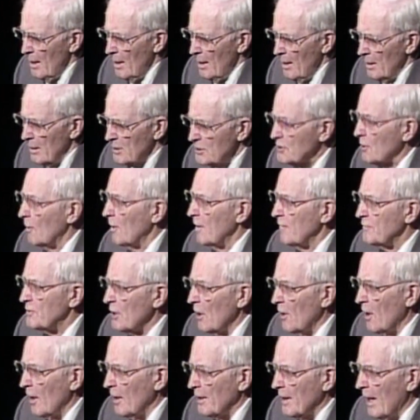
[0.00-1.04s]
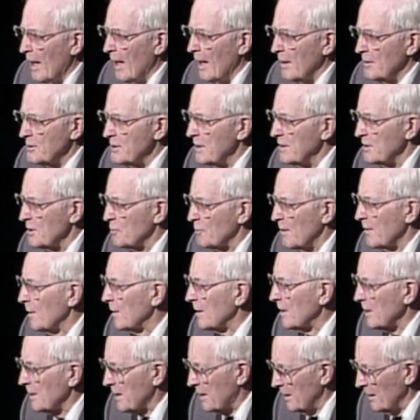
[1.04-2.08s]
the story of John and Jesus when they're
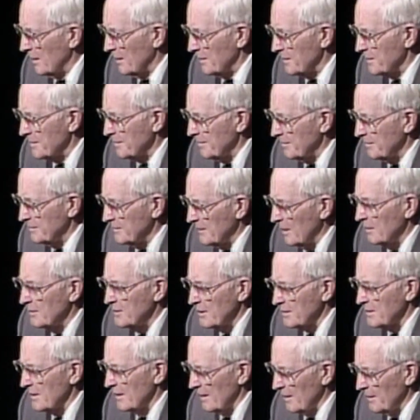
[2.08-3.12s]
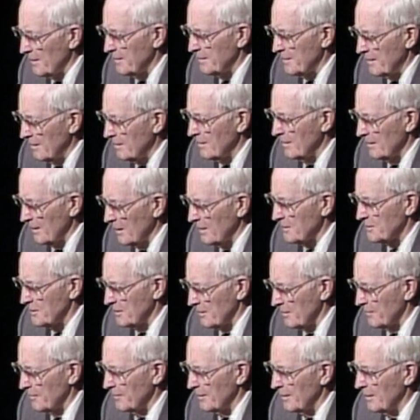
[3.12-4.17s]
little kids. They're just little
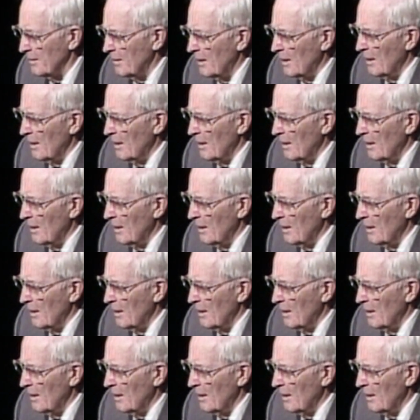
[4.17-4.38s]
children,